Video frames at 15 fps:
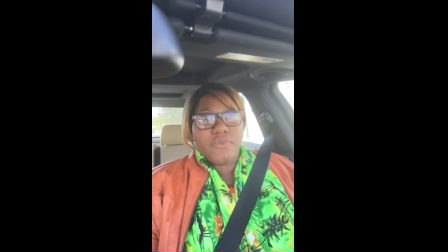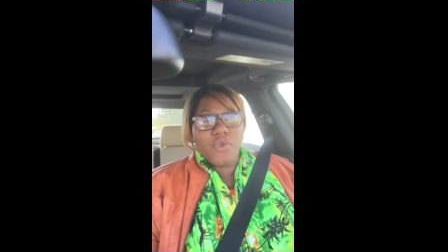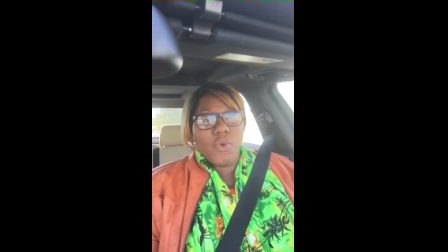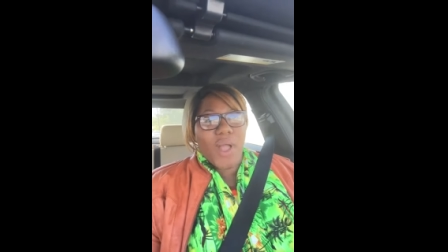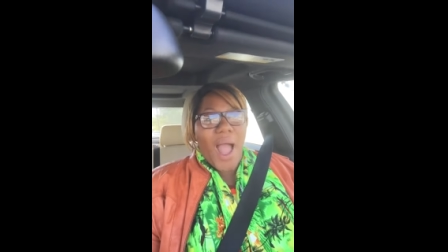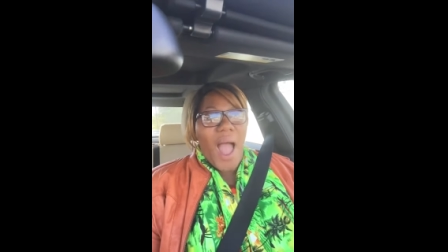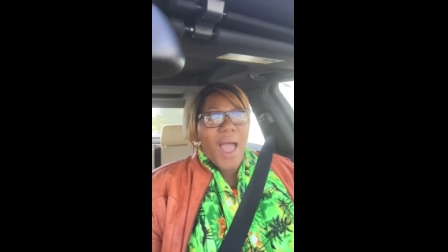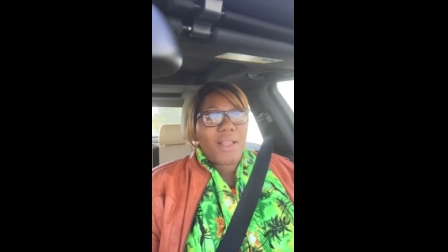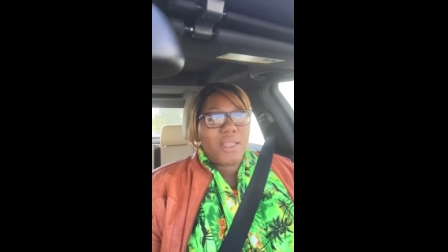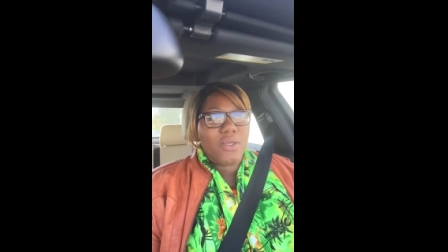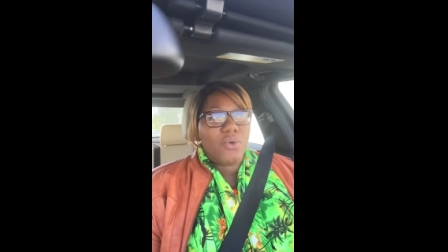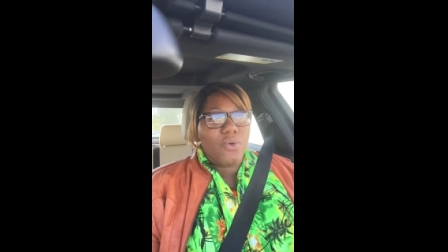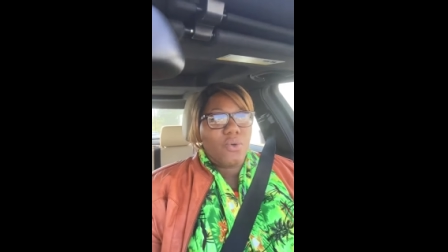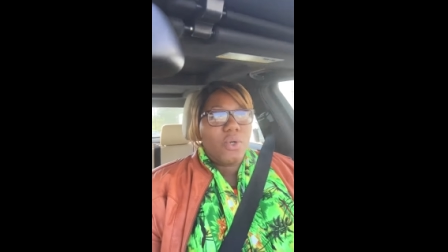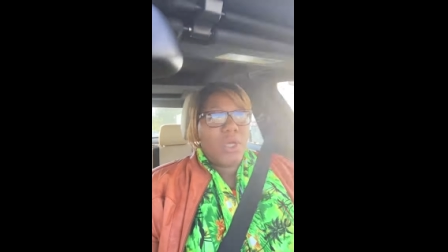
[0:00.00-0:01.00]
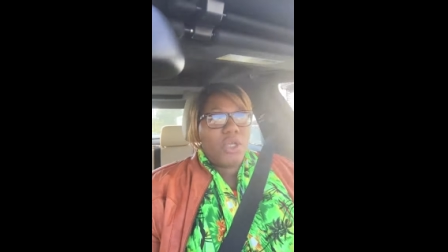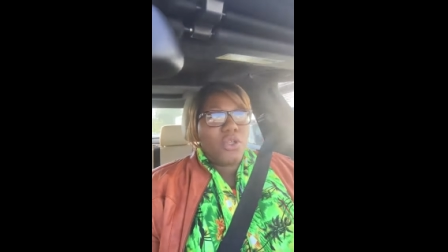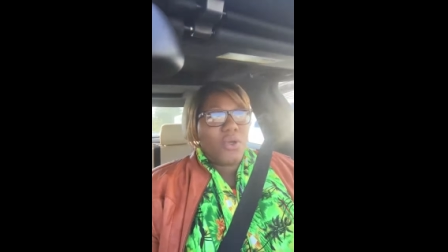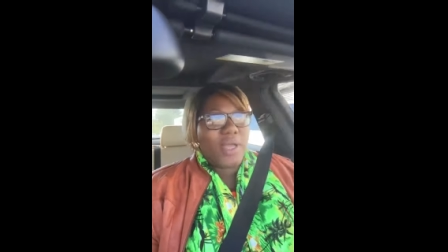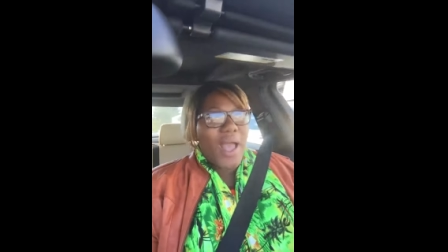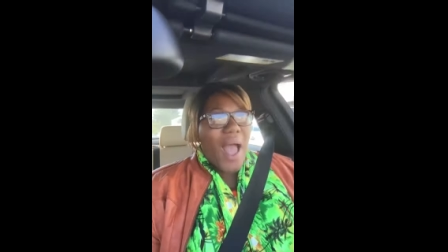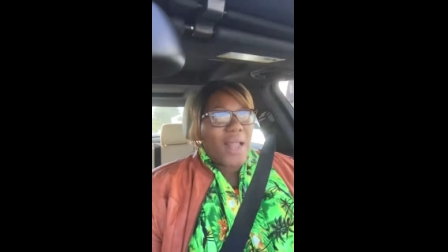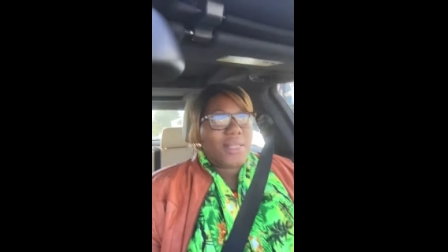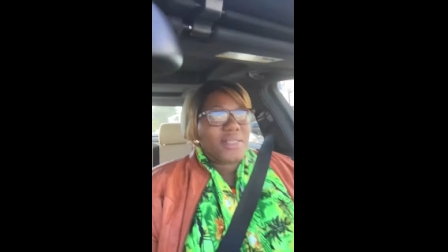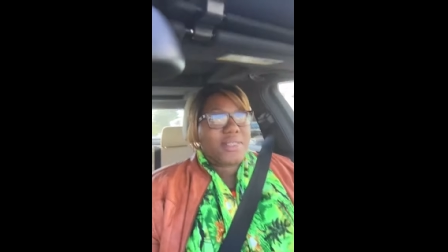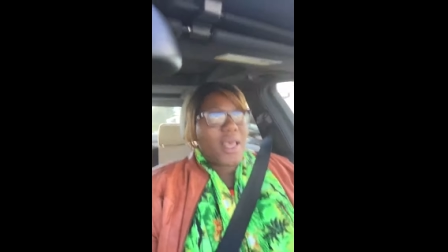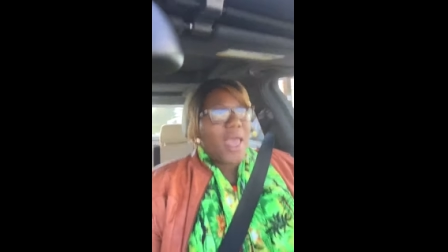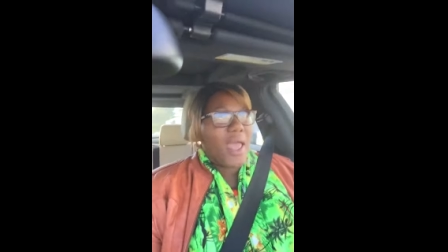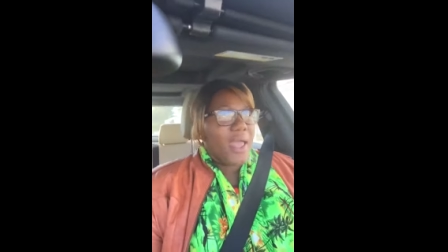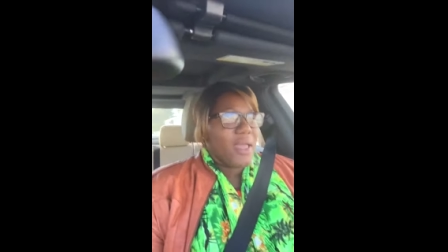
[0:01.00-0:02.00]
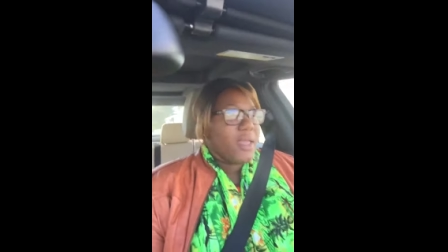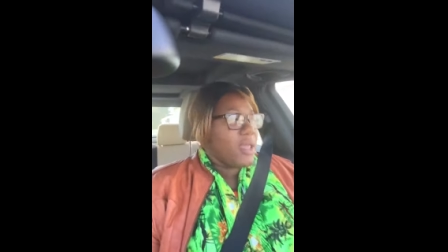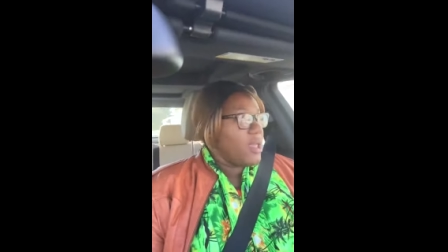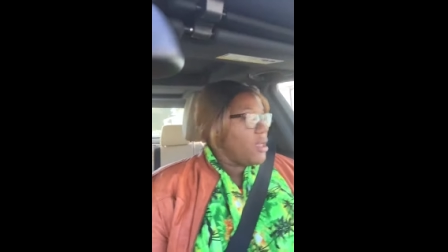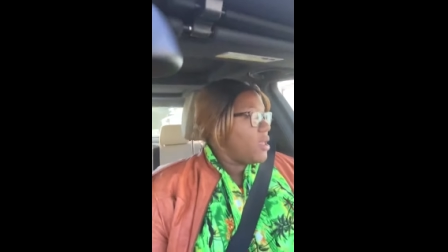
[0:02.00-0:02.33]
You got to, you got to say,